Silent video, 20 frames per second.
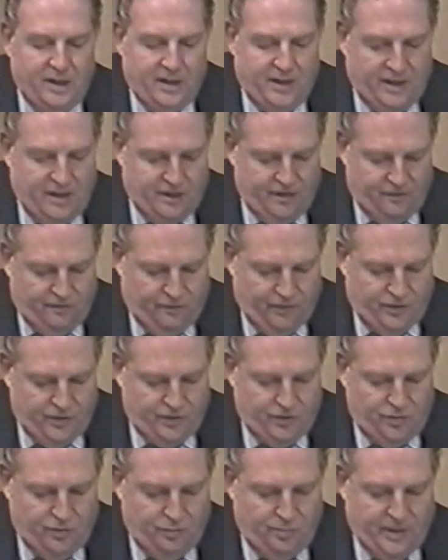in the
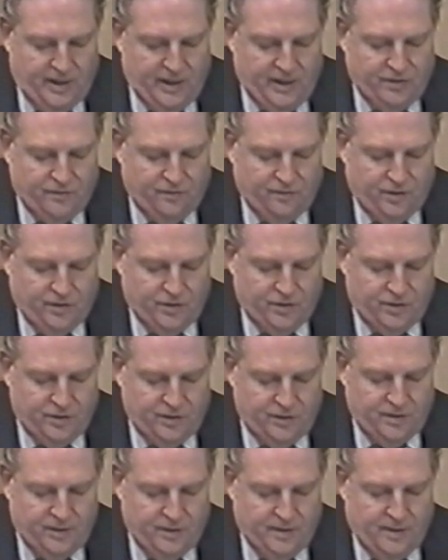first 2-page
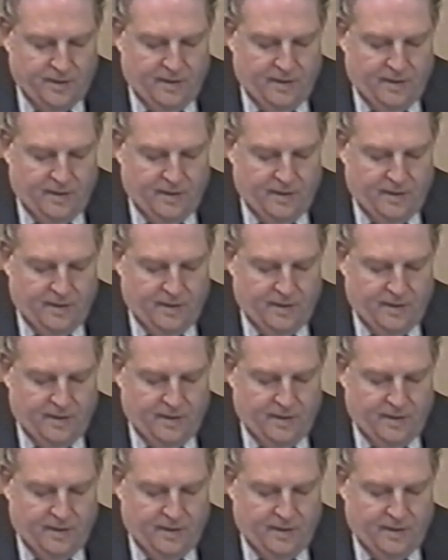version,